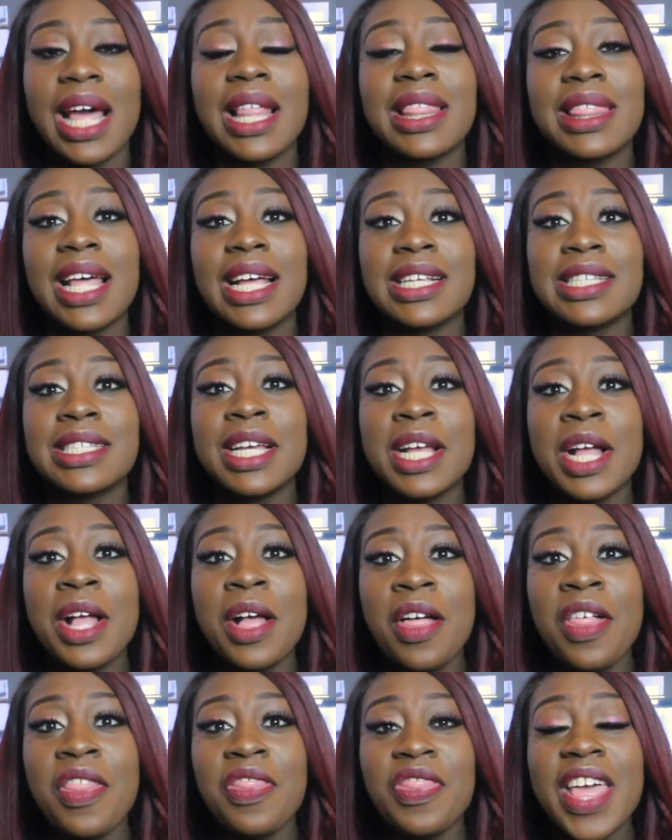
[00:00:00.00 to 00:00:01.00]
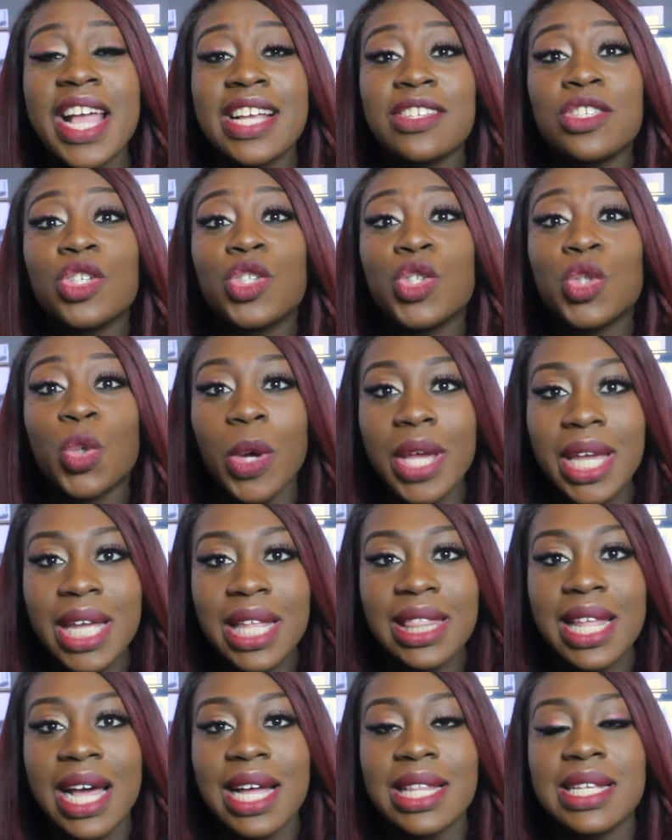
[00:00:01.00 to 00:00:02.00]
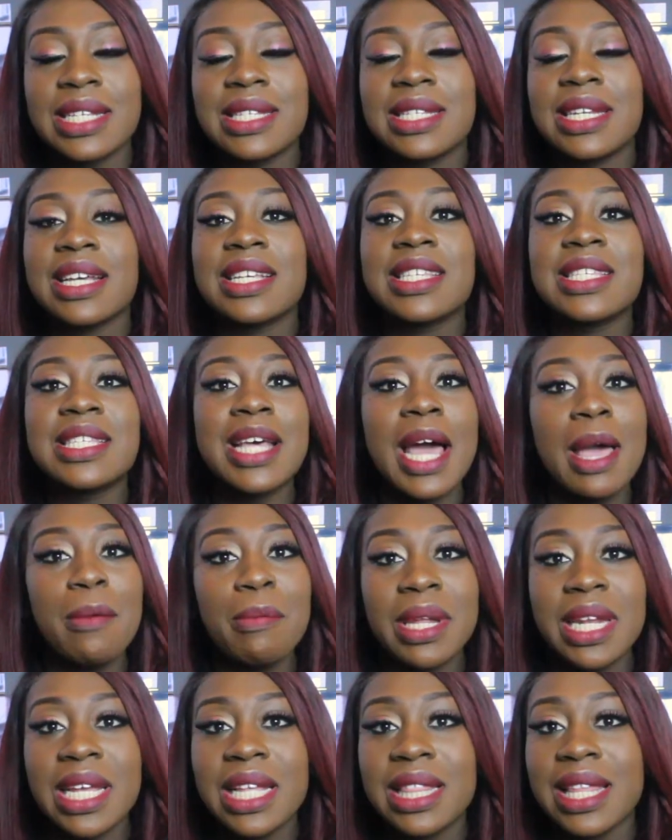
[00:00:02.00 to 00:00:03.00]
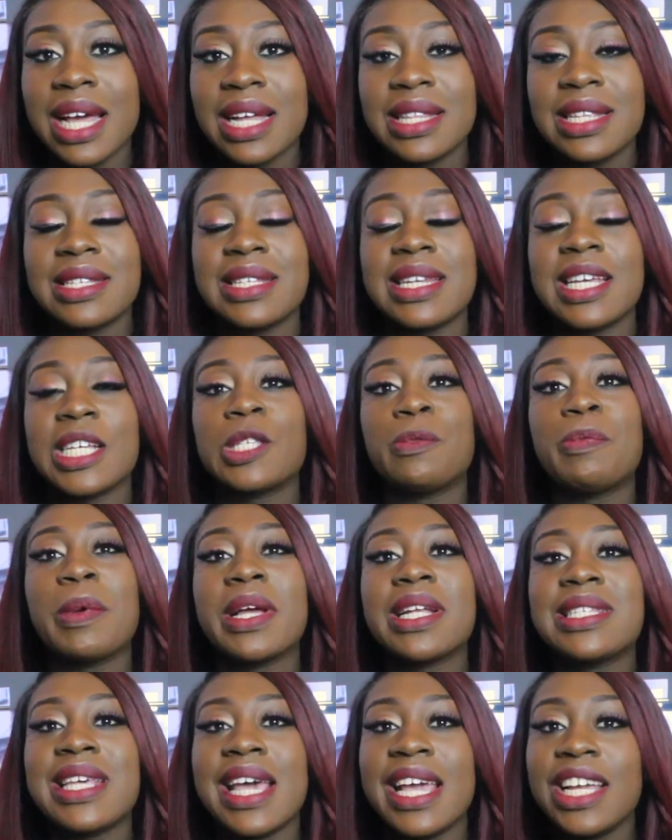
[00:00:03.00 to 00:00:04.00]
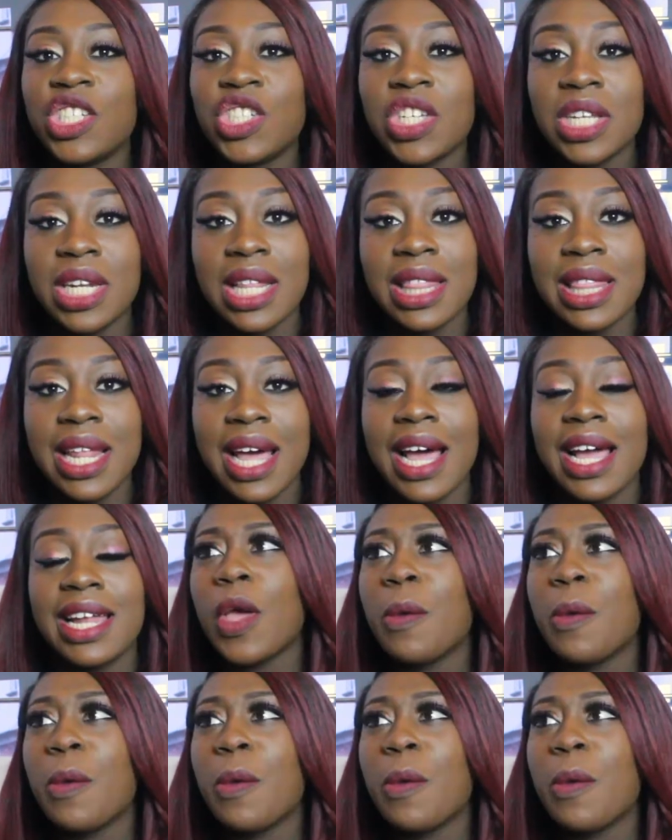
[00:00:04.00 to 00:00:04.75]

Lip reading: And there's a joy in that, there's an excitement in that, there's an expectation in that.